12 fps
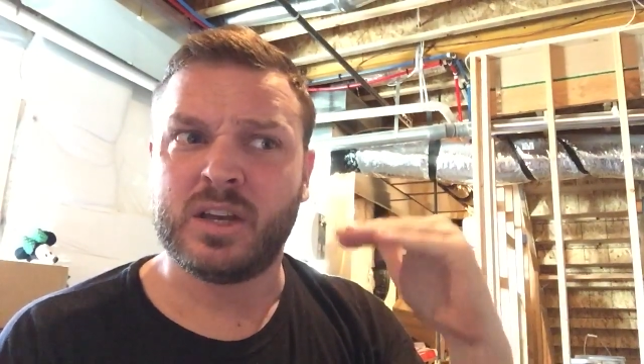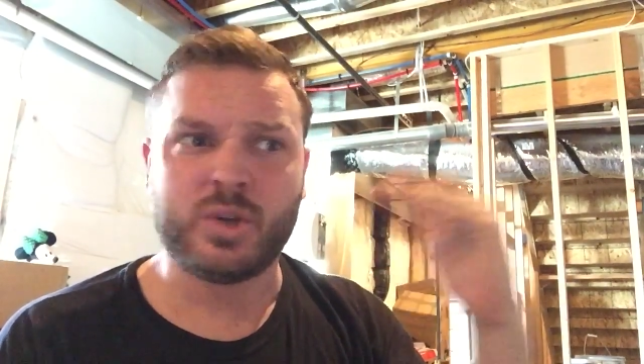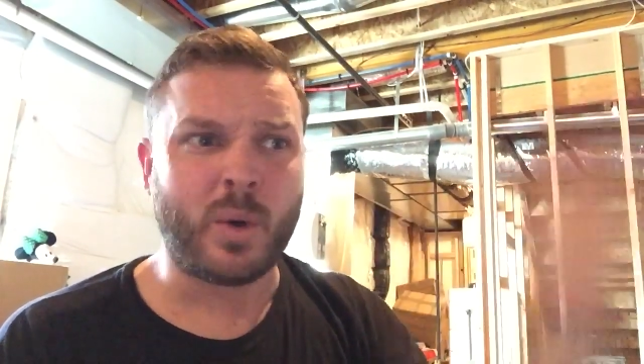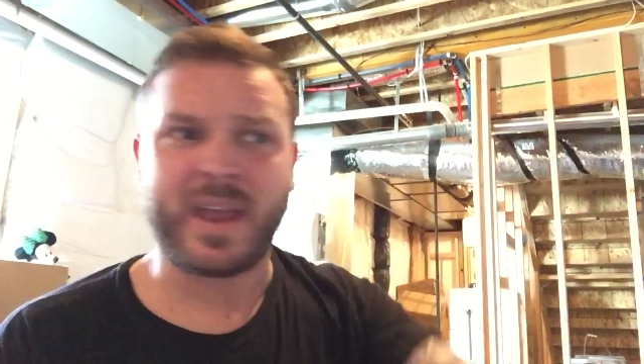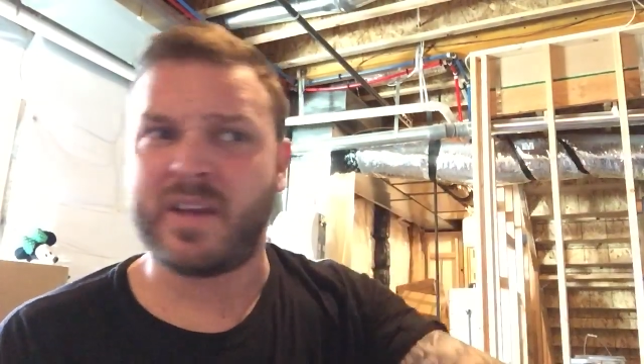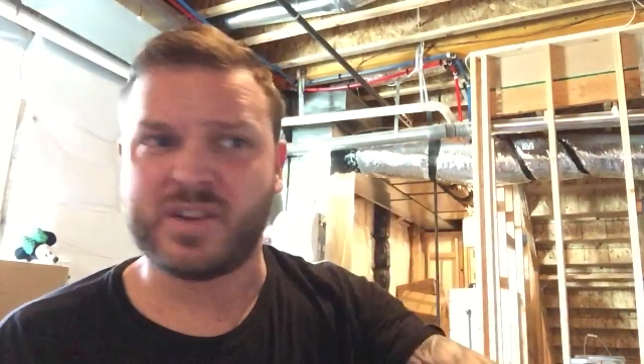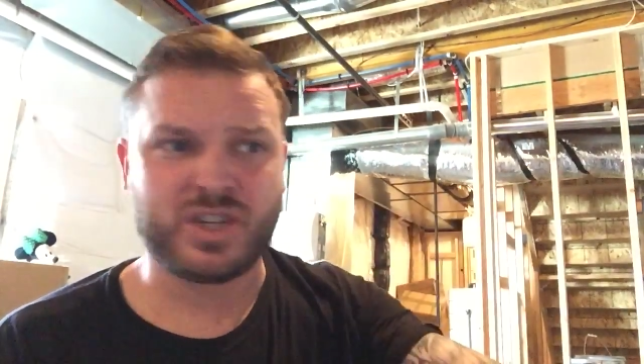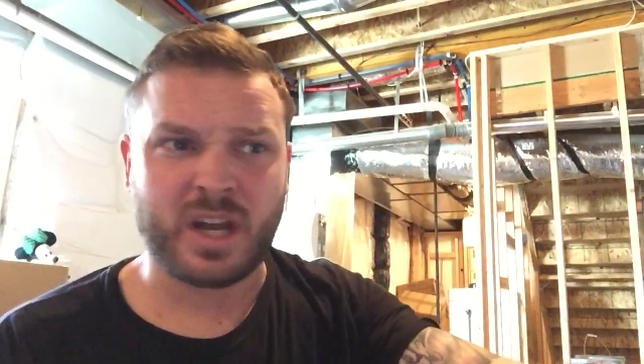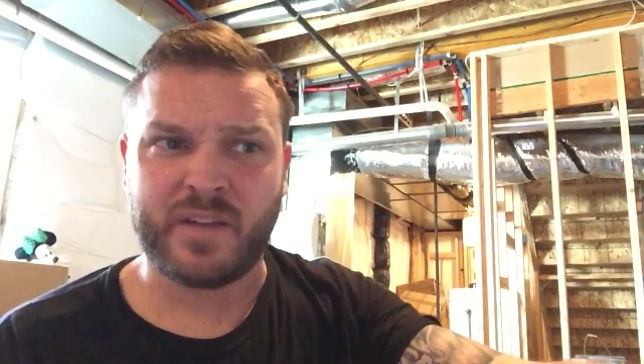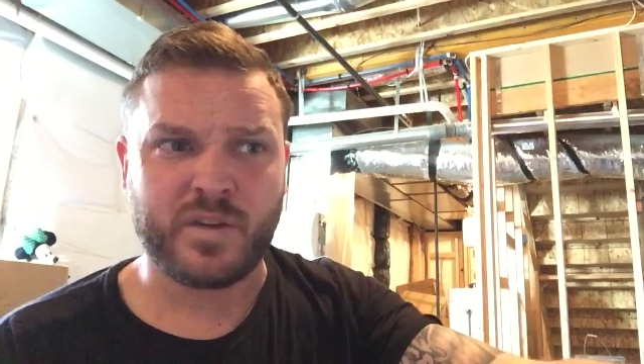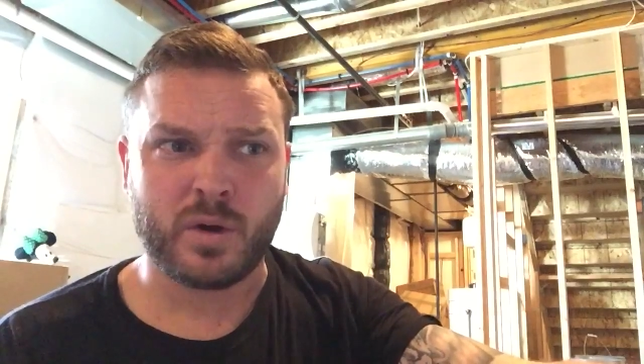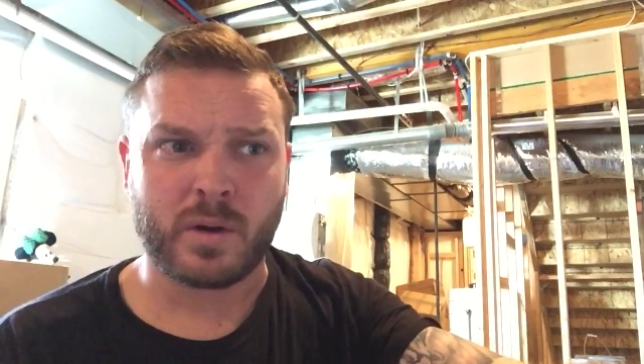do I give a
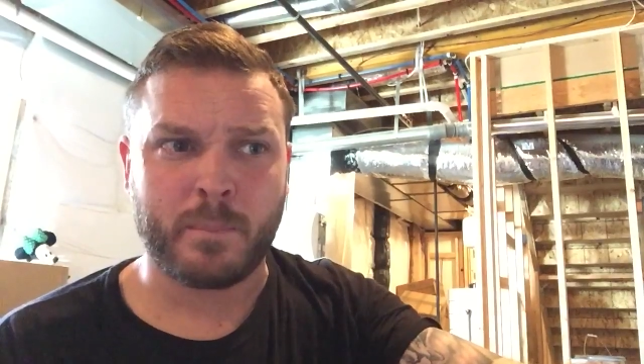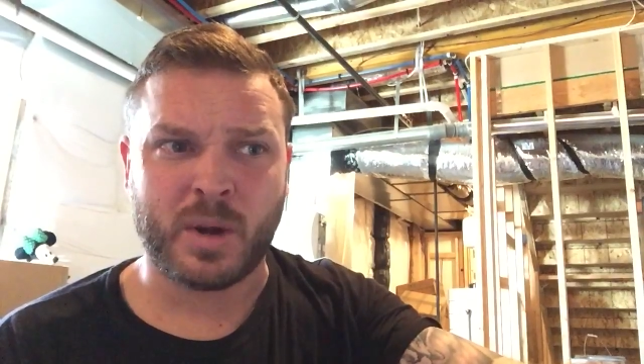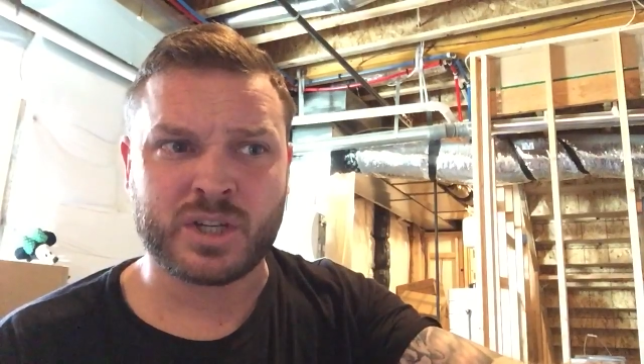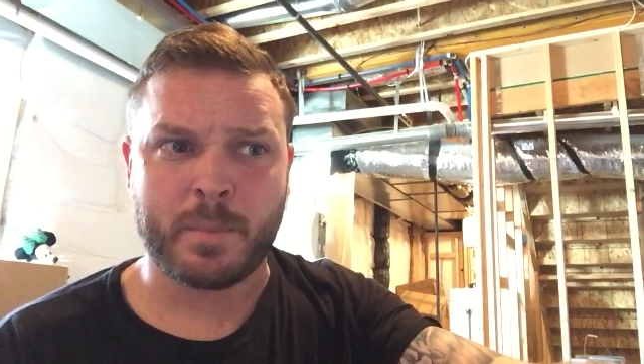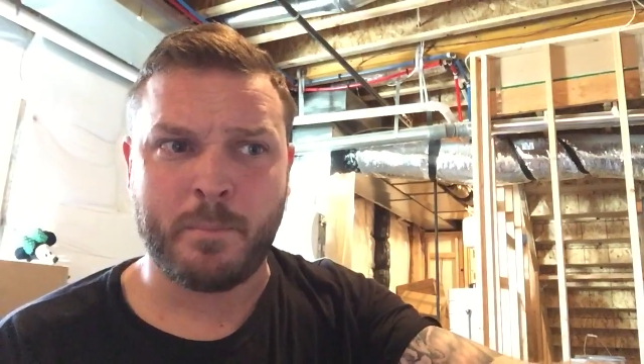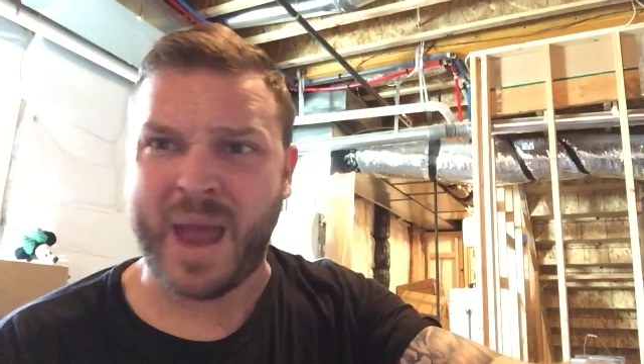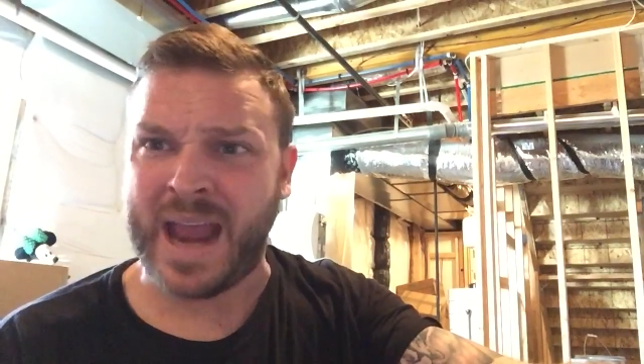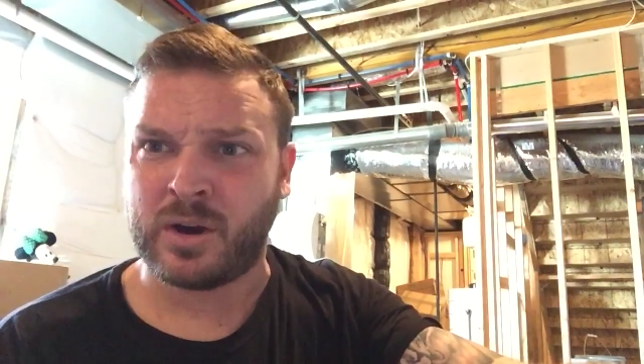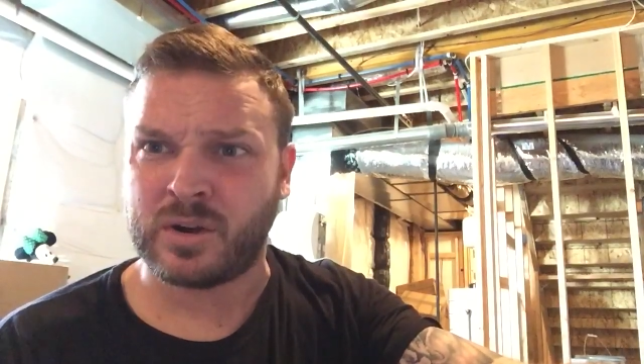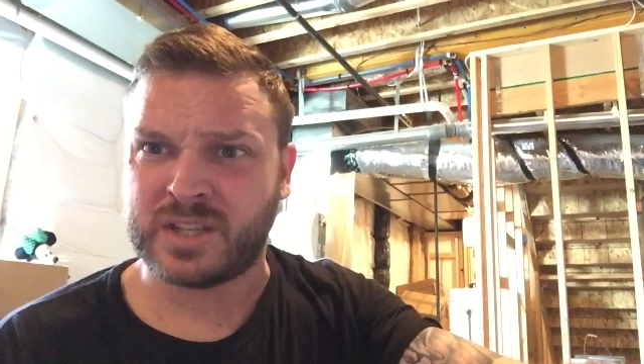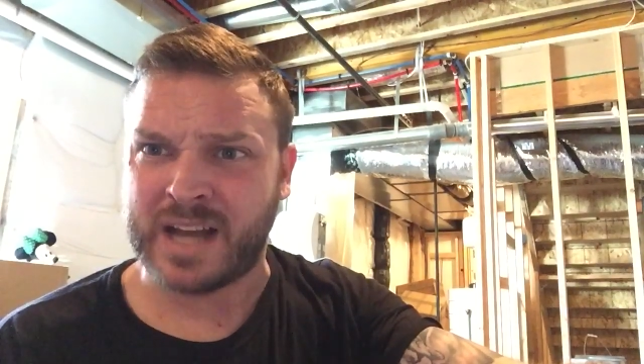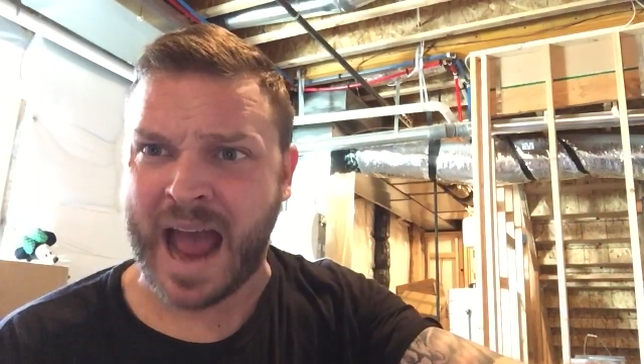shit if you're a bunch of
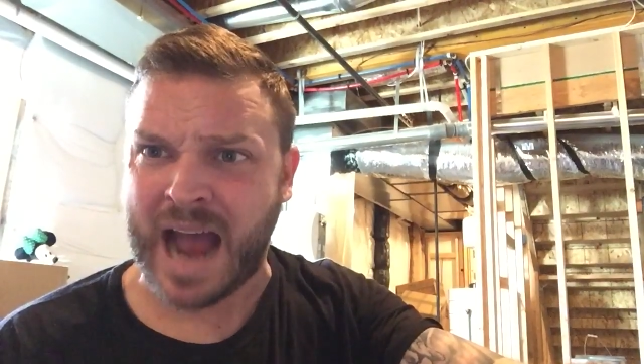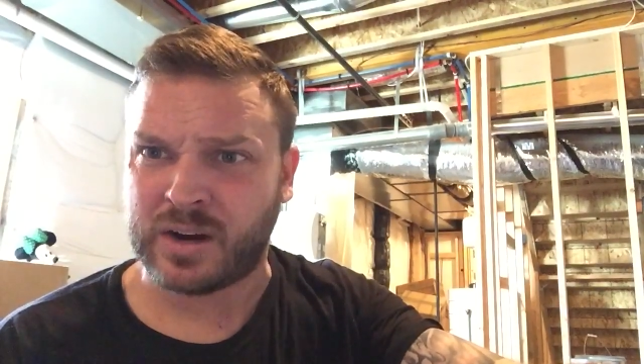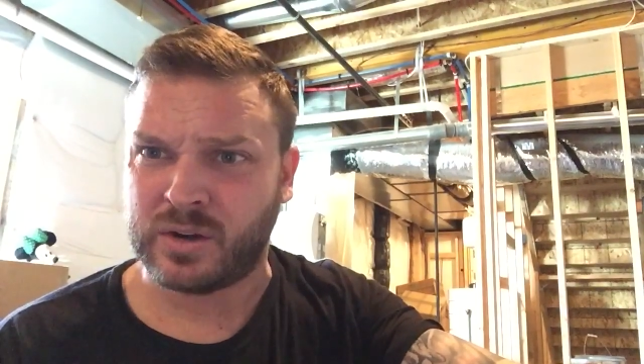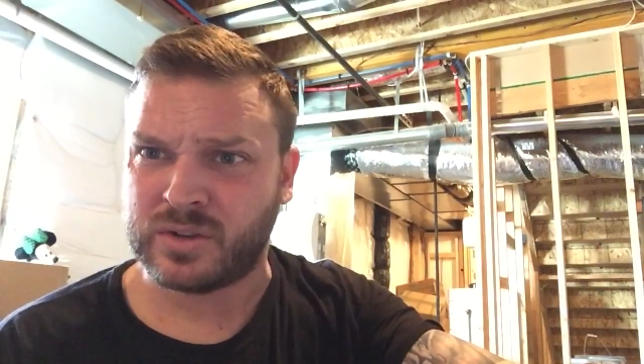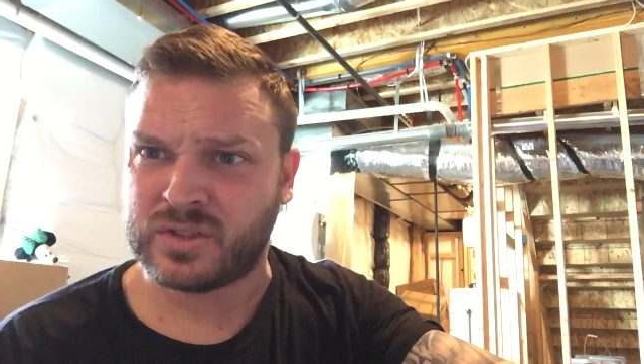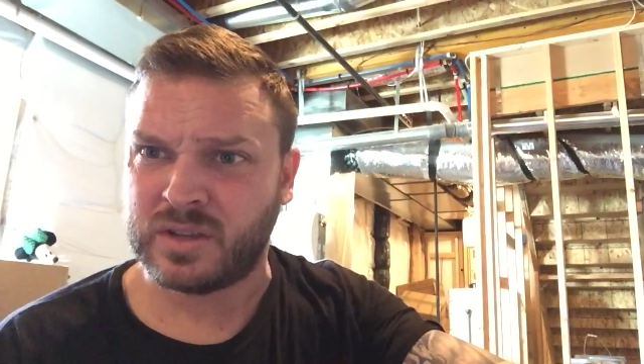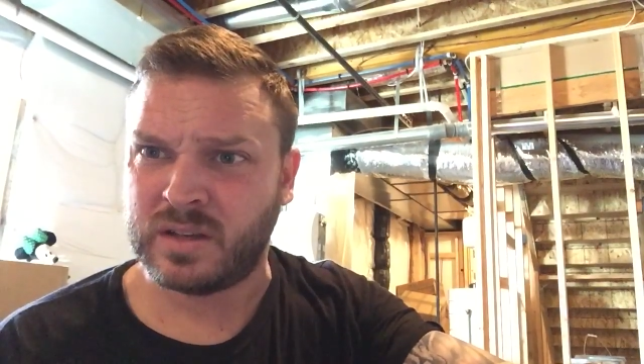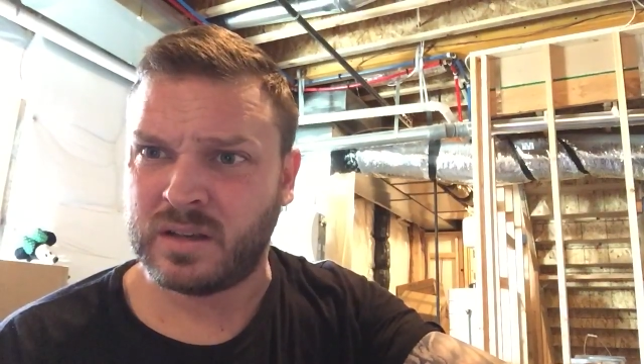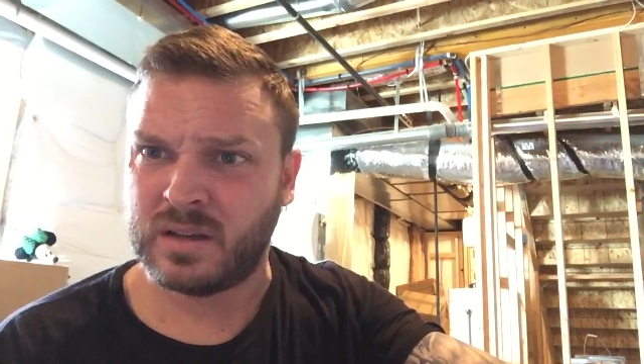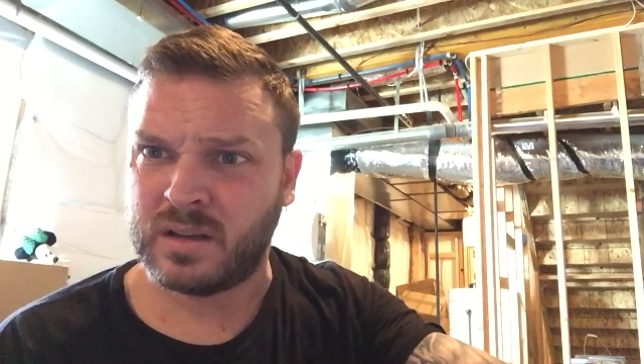bankers and hackers?